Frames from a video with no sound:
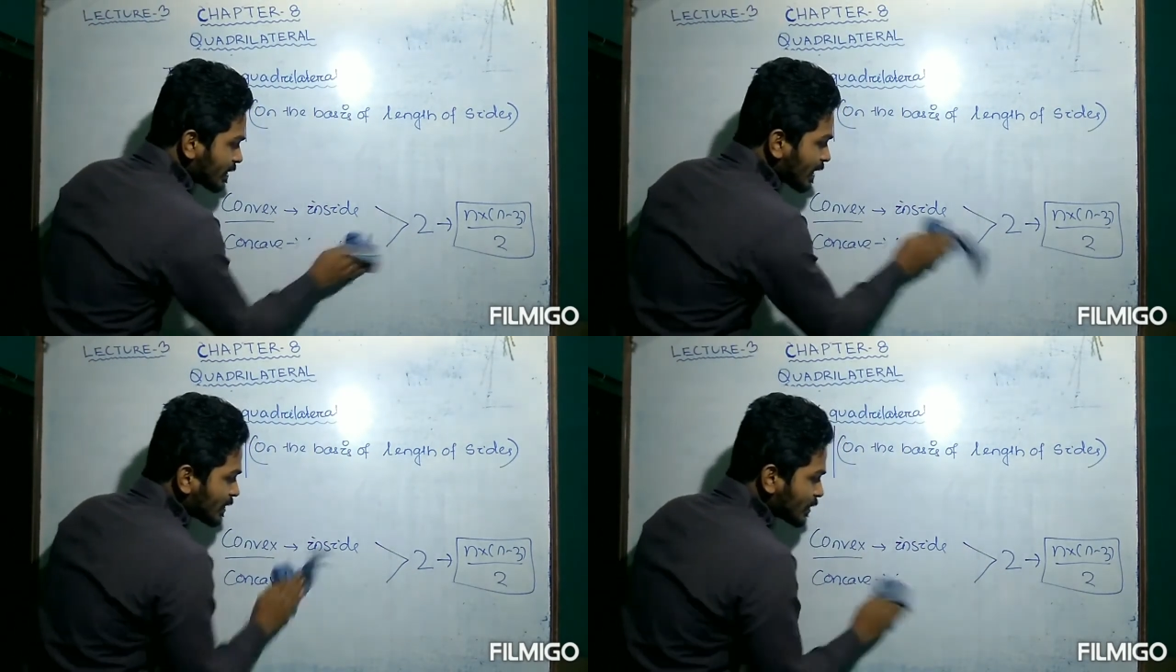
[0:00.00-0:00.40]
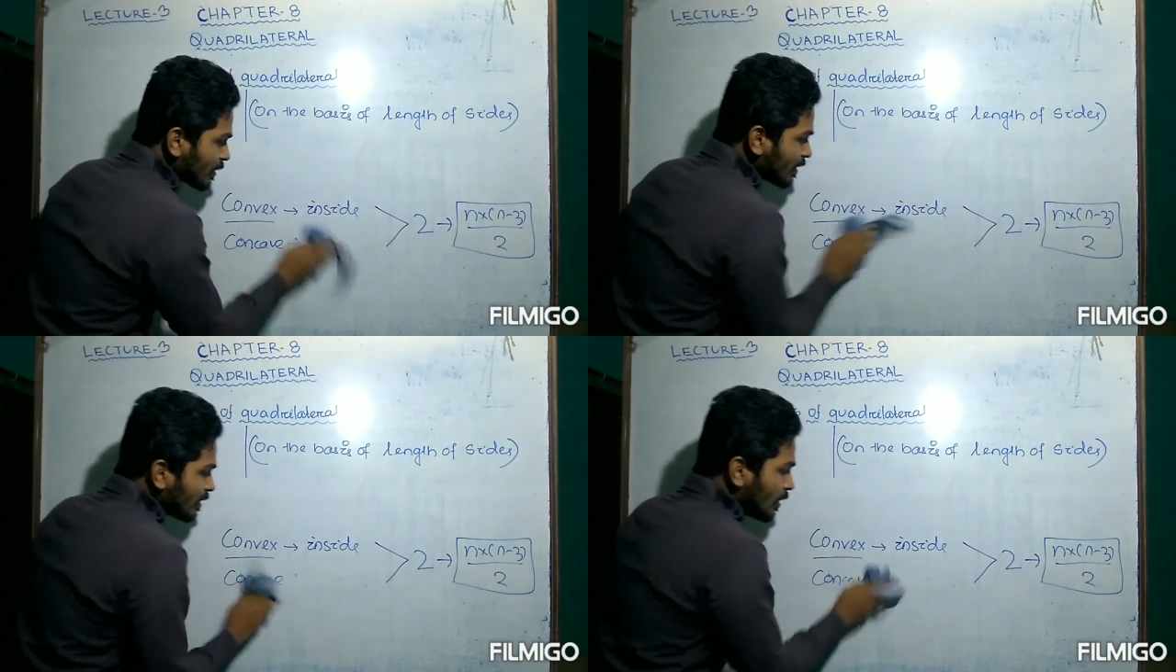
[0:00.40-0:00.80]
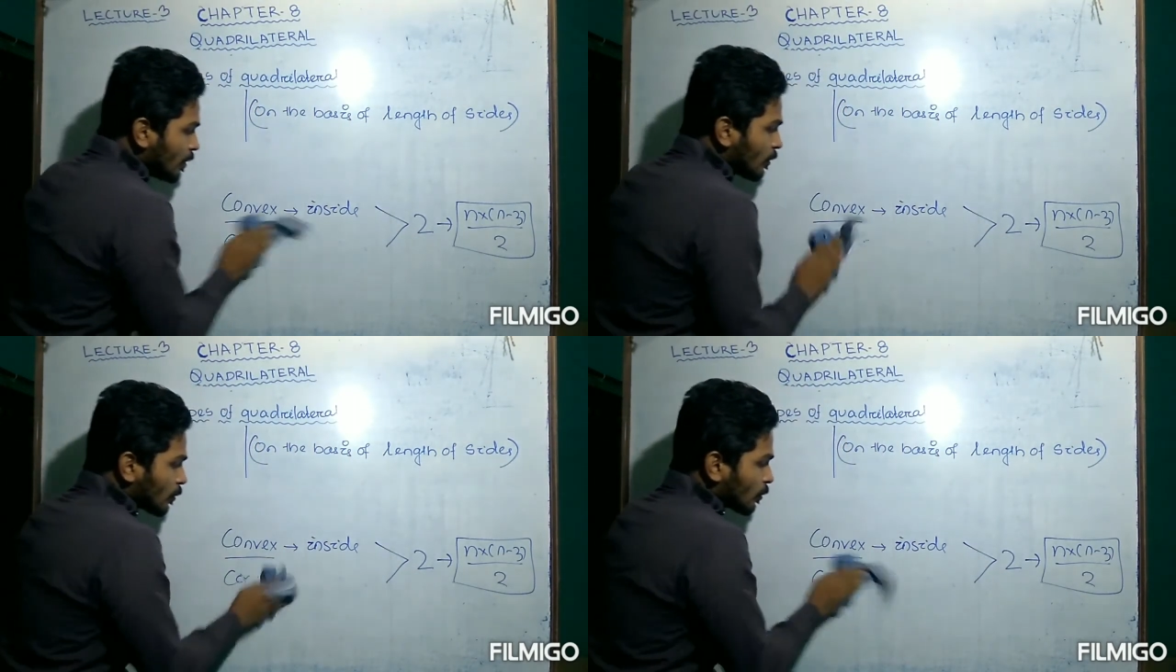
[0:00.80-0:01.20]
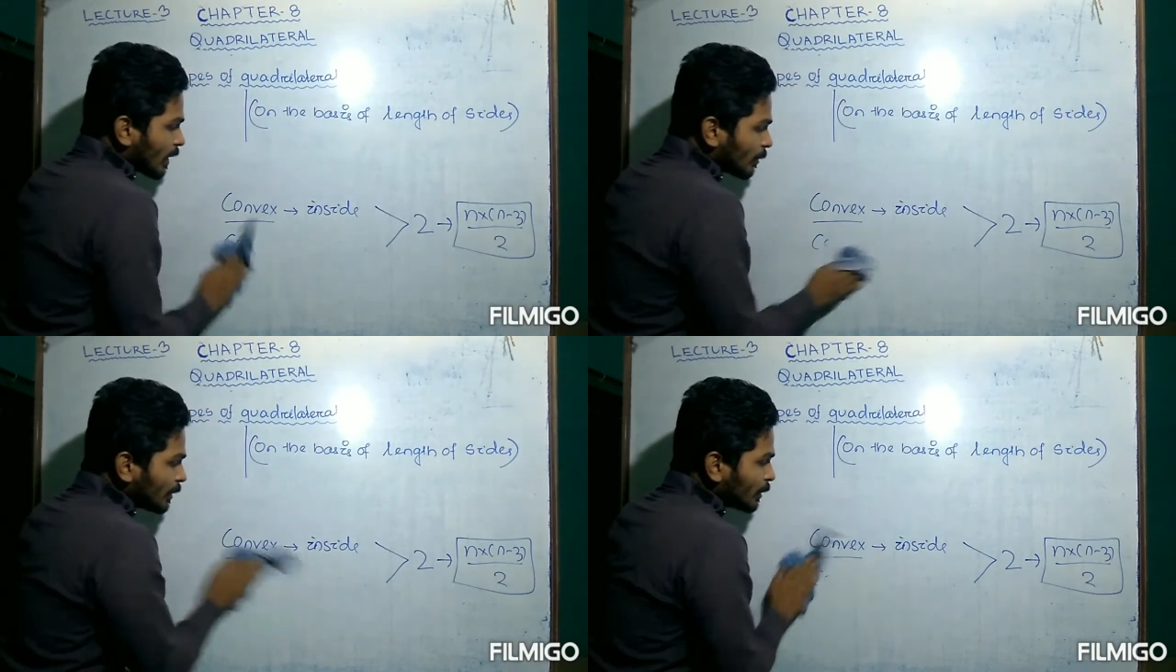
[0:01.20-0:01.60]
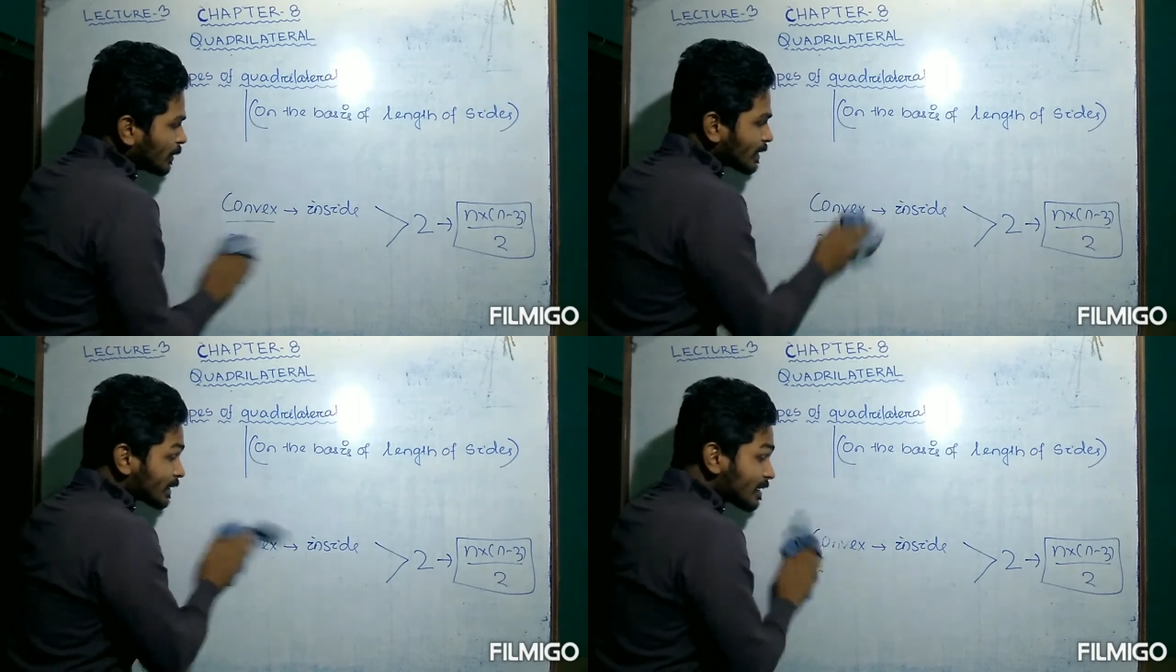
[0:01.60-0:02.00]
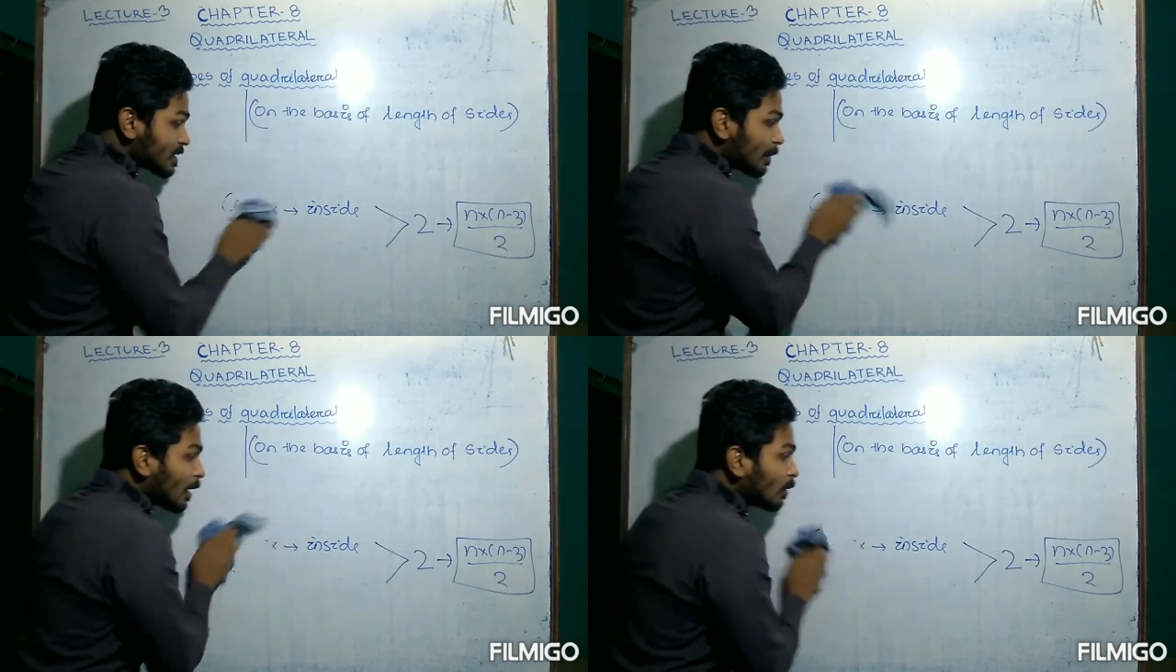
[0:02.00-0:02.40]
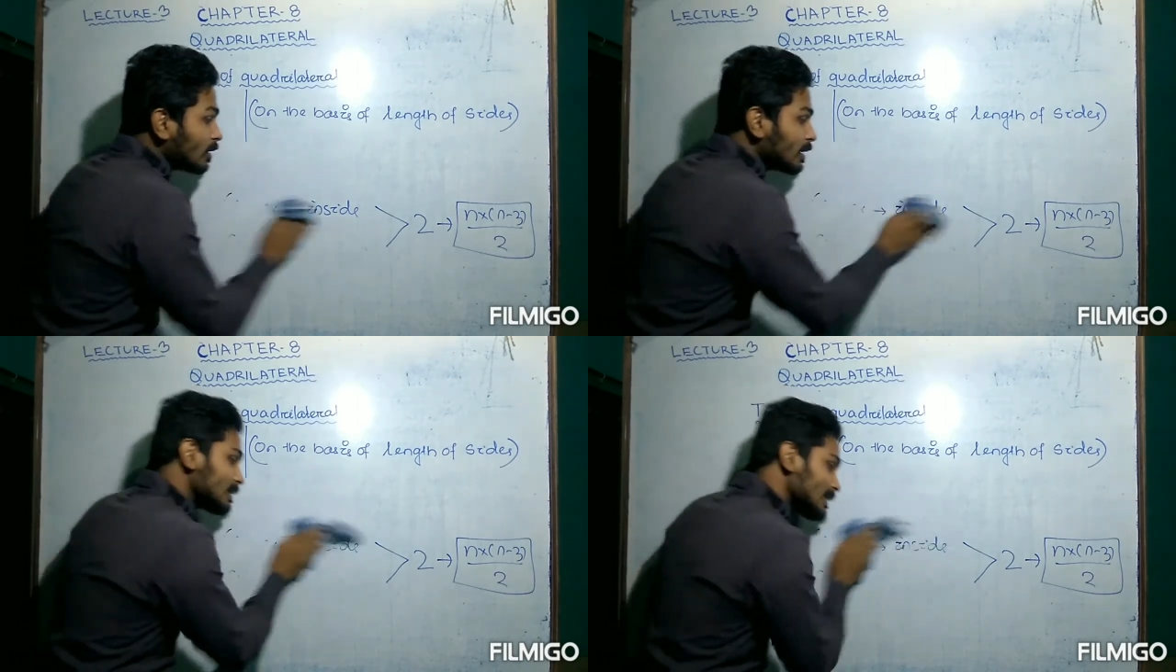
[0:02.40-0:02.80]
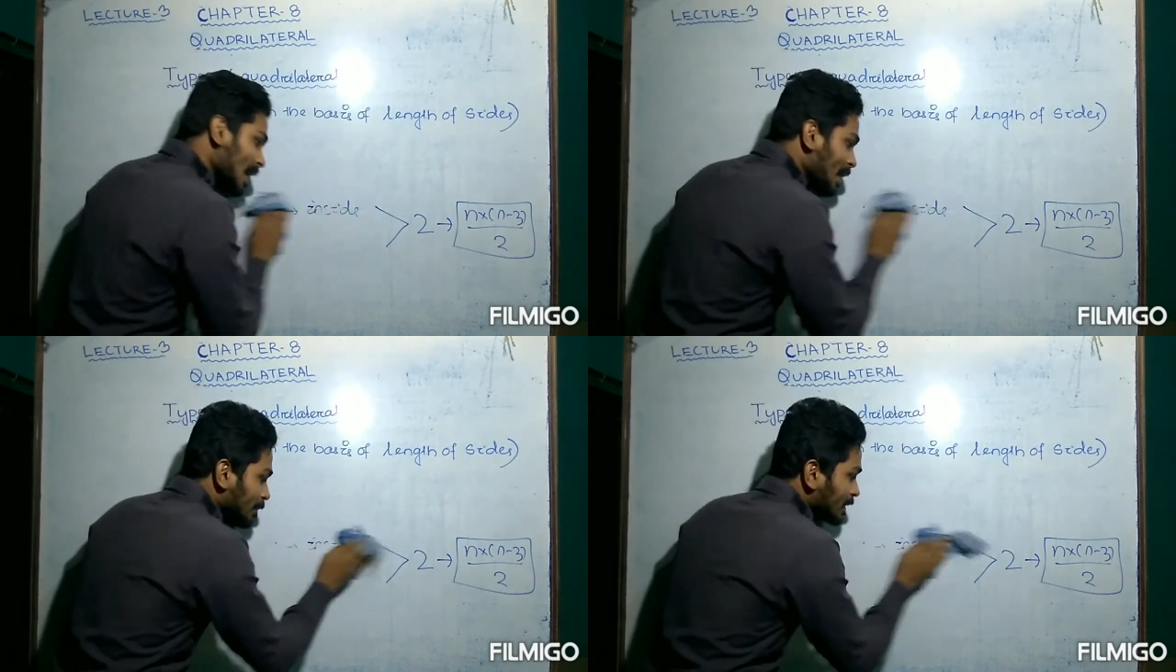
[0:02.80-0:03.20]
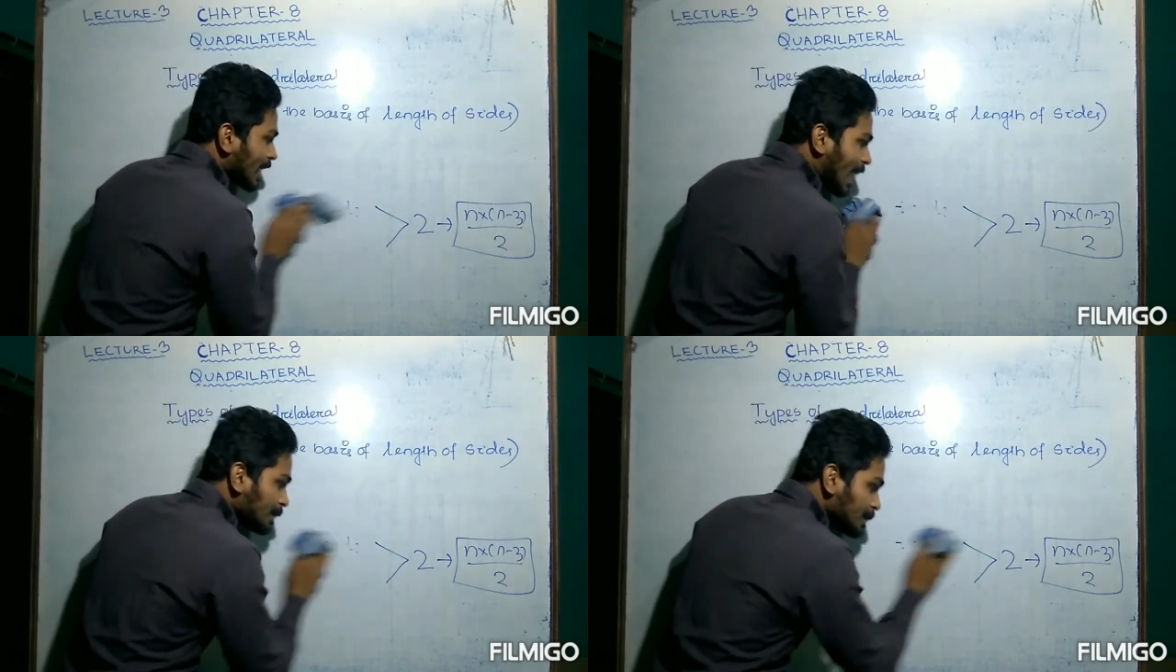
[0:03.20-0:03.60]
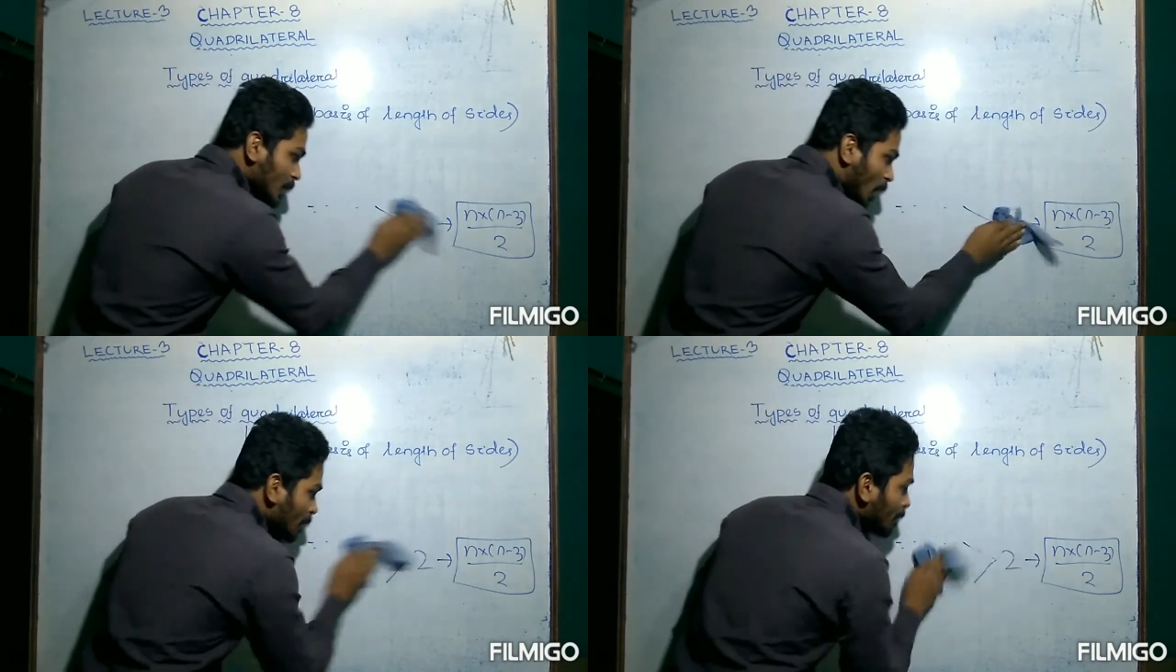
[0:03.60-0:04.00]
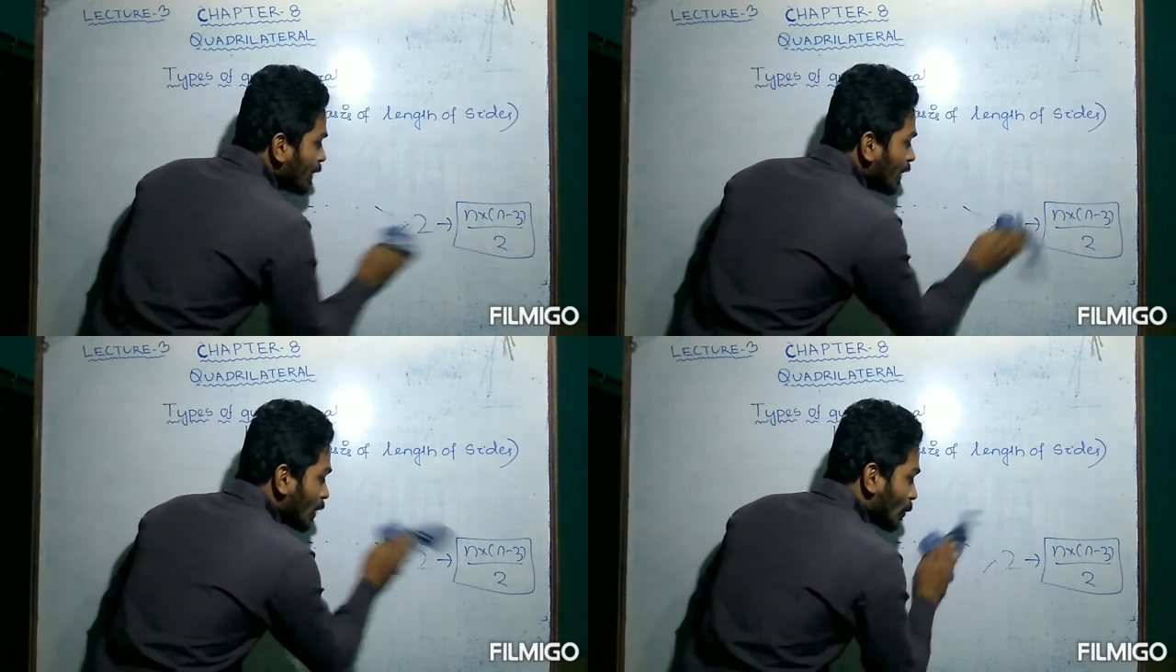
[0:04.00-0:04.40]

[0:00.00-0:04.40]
this lecture we are going to discuss about same types of